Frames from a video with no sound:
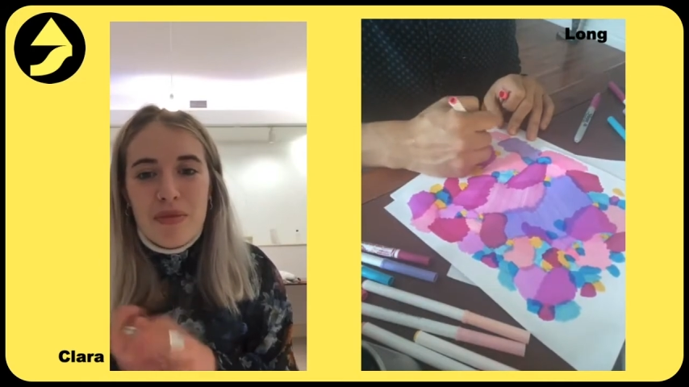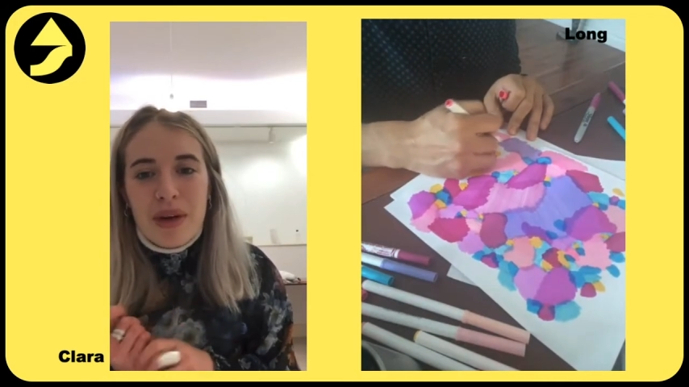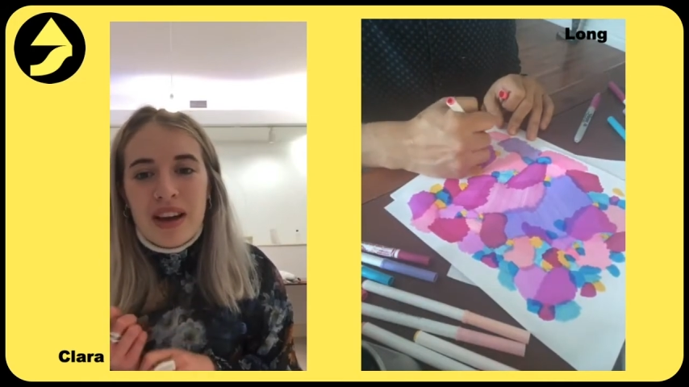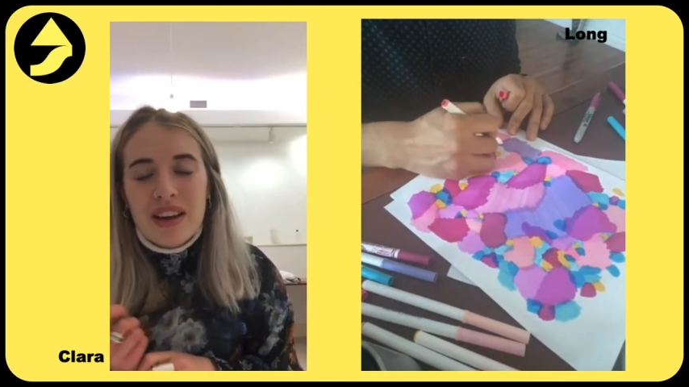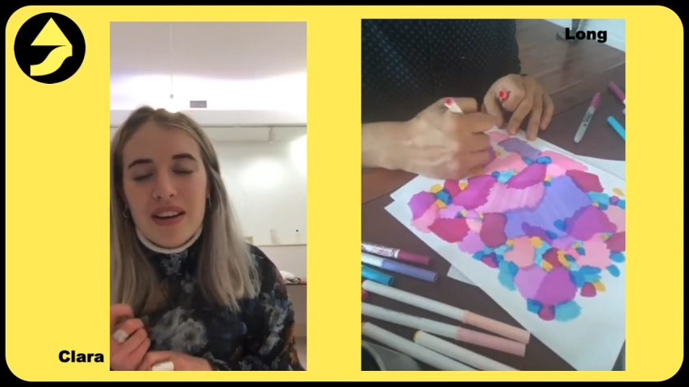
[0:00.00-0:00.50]

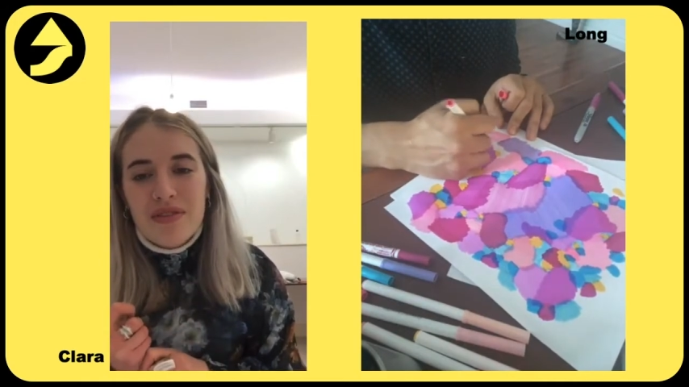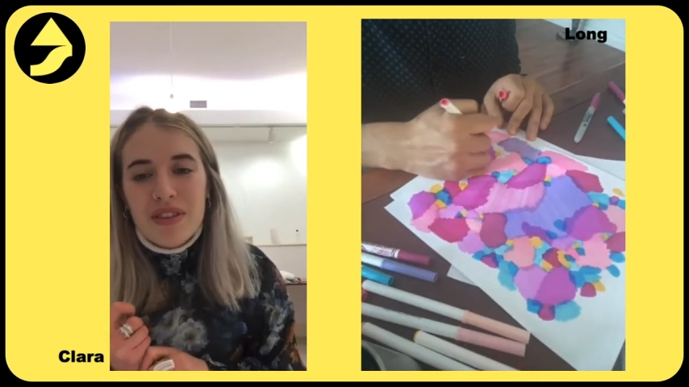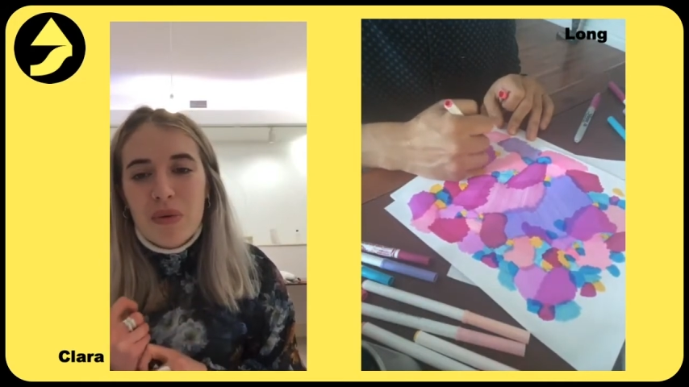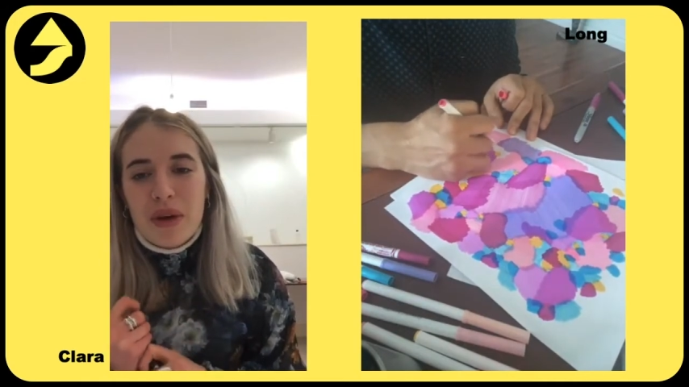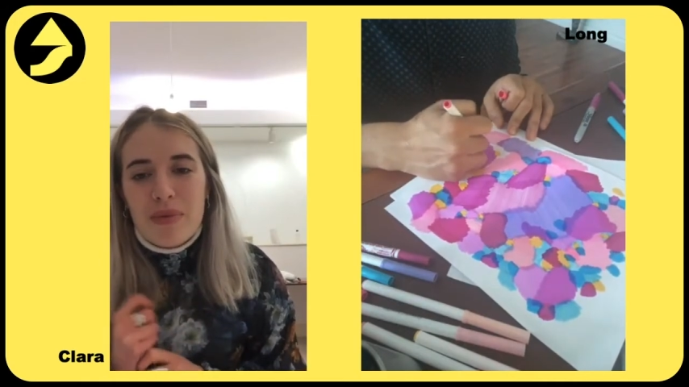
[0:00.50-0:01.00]
come back in and
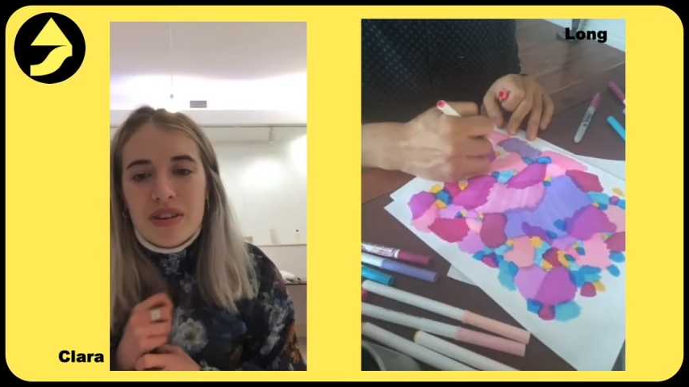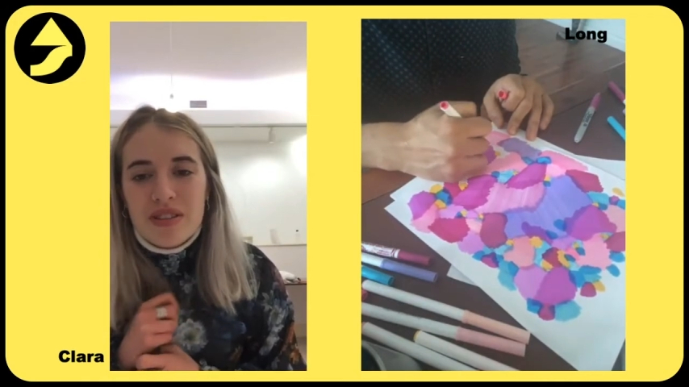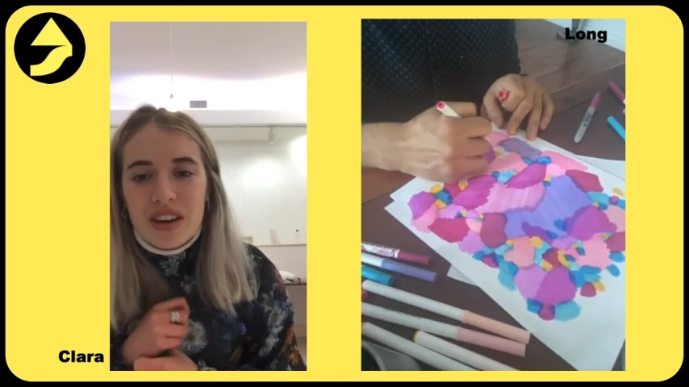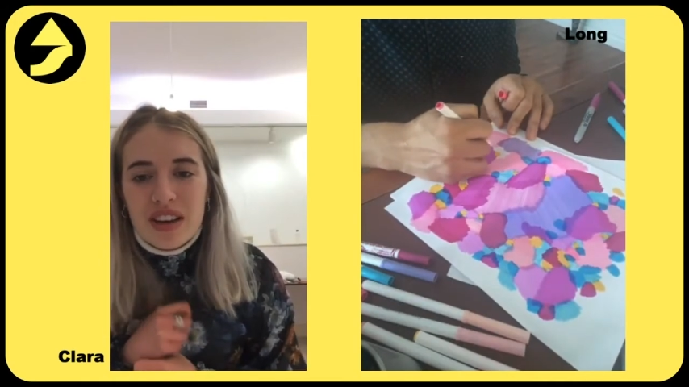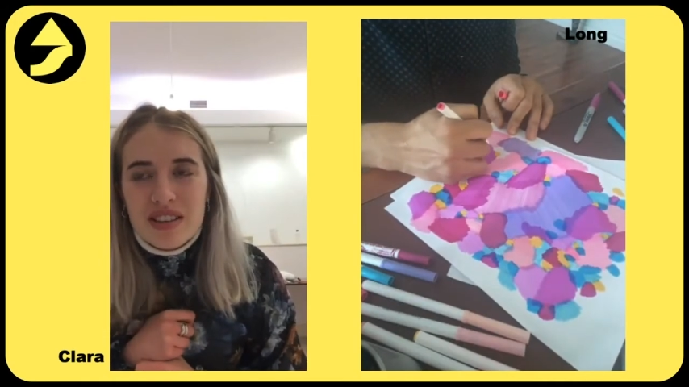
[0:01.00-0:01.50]
feel way
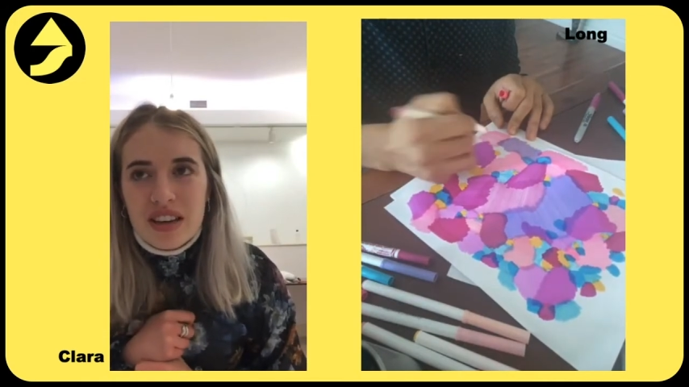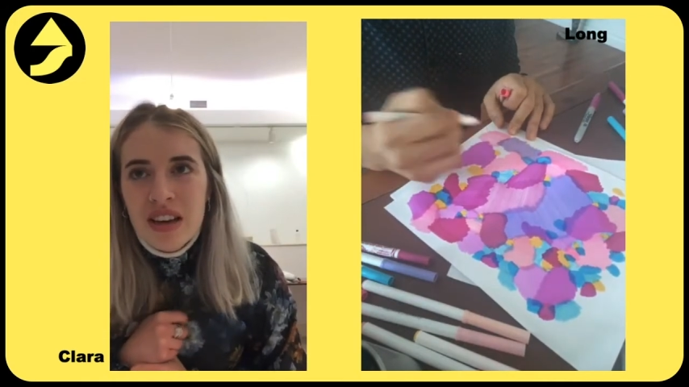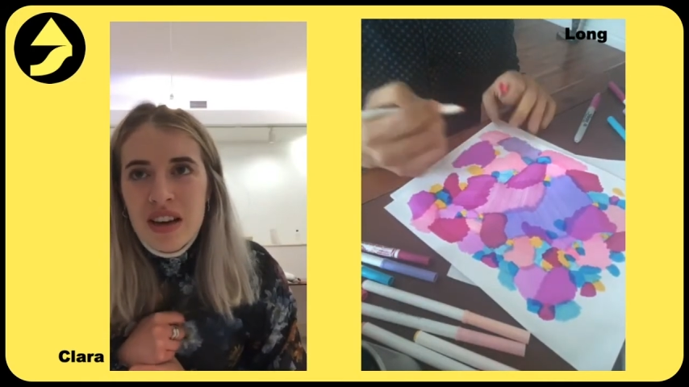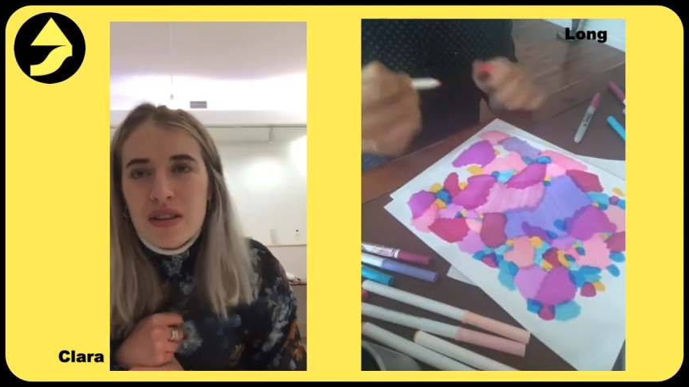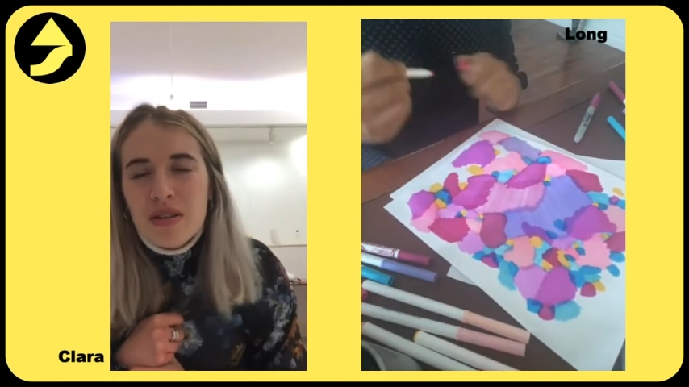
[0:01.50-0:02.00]
better the next day